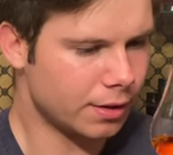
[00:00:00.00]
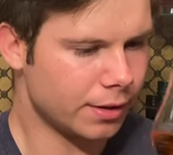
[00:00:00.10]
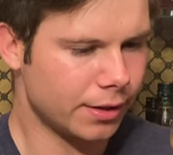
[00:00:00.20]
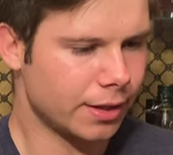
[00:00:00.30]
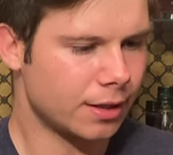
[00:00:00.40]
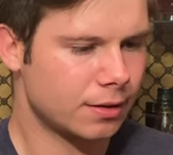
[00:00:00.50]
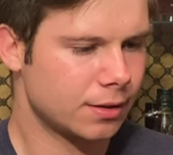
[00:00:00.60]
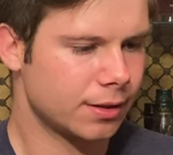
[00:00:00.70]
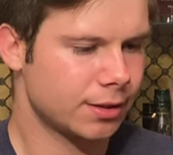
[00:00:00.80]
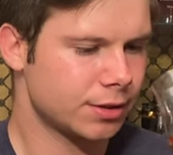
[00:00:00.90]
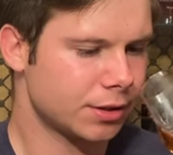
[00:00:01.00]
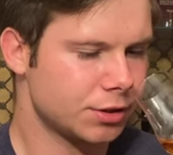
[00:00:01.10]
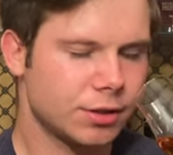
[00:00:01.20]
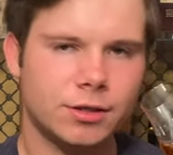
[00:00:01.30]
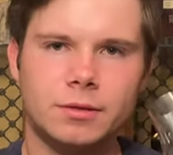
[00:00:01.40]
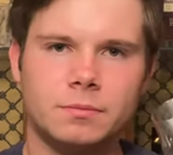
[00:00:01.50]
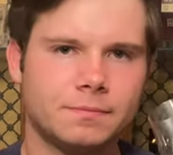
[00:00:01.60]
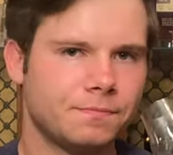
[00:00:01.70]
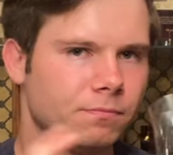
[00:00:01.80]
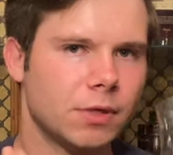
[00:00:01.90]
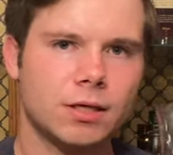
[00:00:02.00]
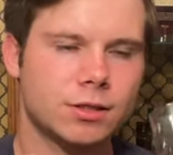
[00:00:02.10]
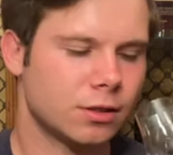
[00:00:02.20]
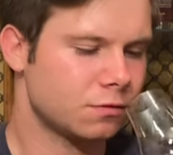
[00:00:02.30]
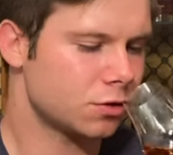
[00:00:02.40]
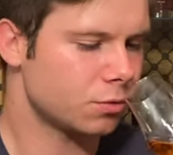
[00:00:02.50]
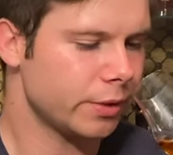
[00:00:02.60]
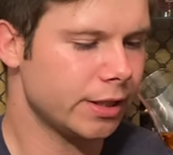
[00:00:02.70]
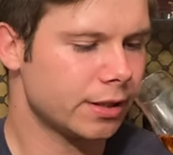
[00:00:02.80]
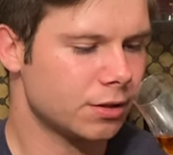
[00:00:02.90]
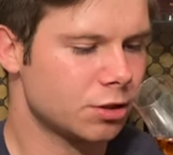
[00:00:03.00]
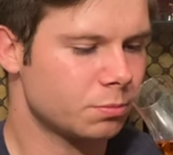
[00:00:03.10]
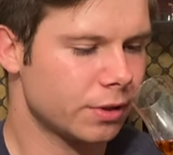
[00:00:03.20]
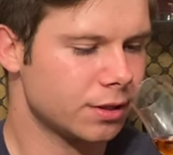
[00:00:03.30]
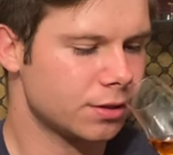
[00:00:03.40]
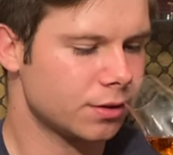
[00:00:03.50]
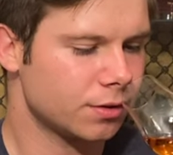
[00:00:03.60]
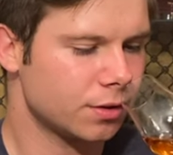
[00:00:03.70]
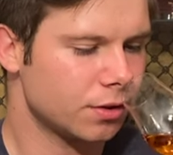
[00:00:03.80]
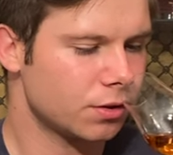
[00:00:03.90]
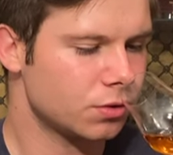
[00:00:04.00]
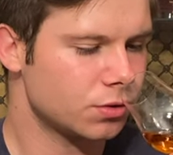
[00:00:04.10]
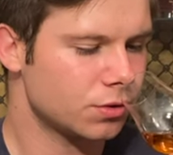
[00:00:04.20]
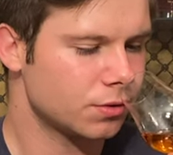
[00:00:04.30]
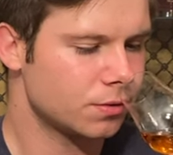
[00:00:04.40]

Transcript: Yeah, it's such a good mix of sweet and spicy on the nose.